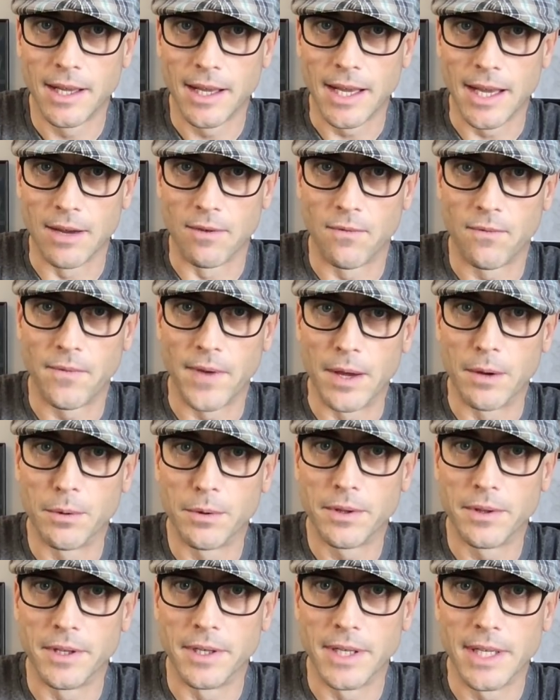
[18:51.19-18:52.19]
and
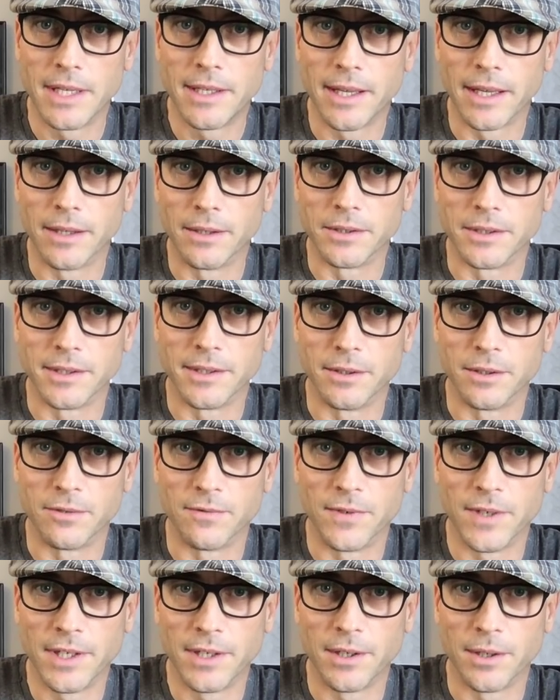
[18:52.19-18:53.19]
found the details in those
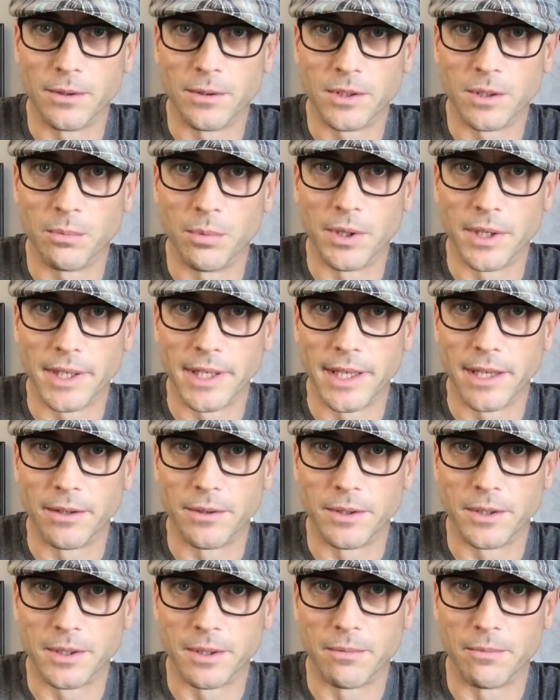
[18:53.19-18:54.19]
videos to put
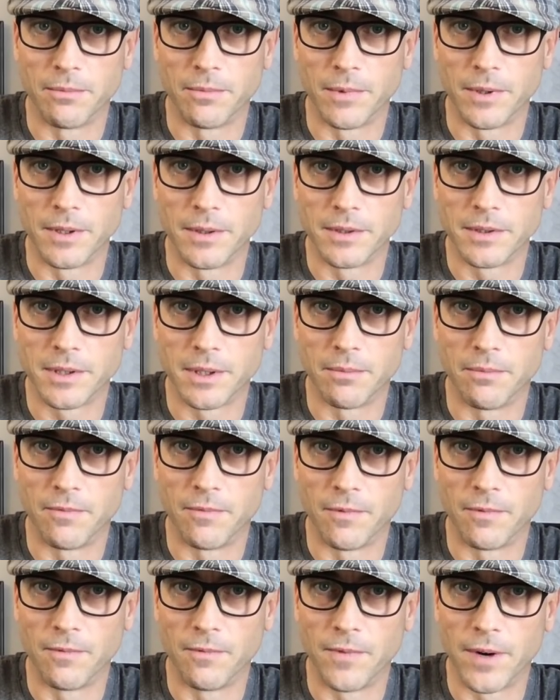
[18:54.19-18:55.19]
together some
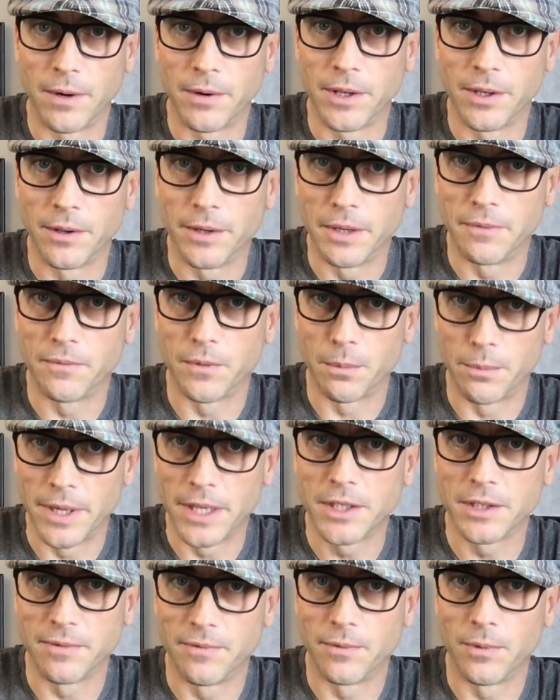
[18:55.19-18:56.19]
some very good
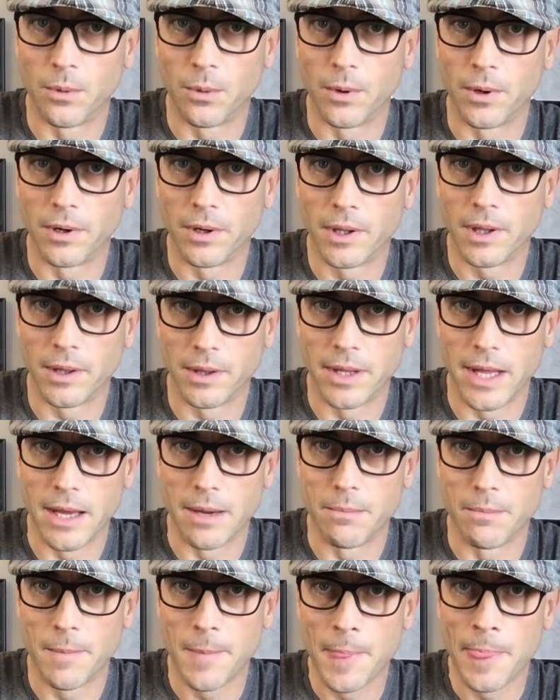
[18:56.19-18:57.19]
information for
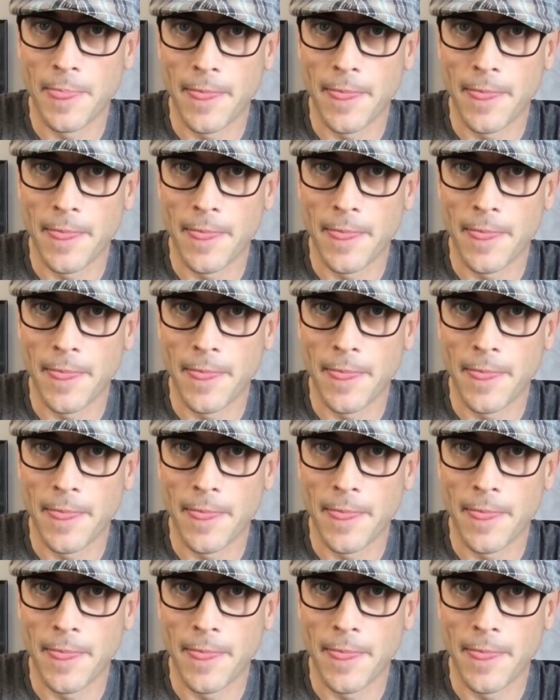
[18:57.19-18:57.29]
them.